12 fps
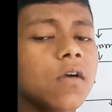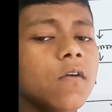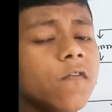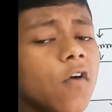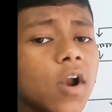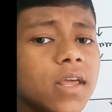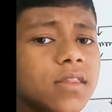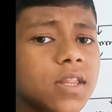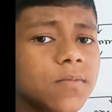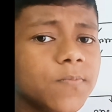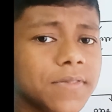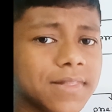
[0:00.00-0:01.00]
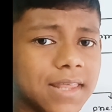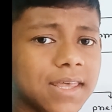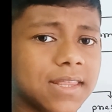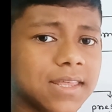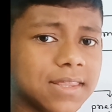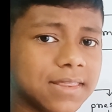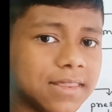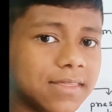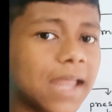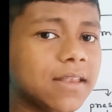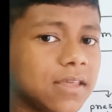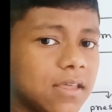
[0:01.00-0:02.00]
For example,
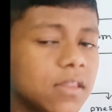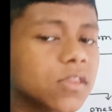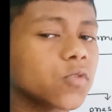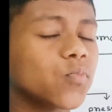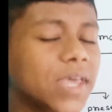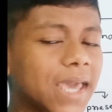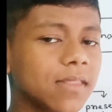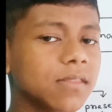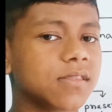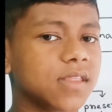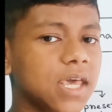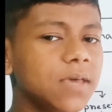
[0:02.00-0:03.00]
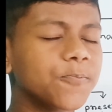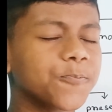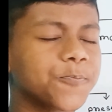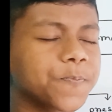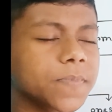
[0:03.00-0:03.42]
that is, we can say,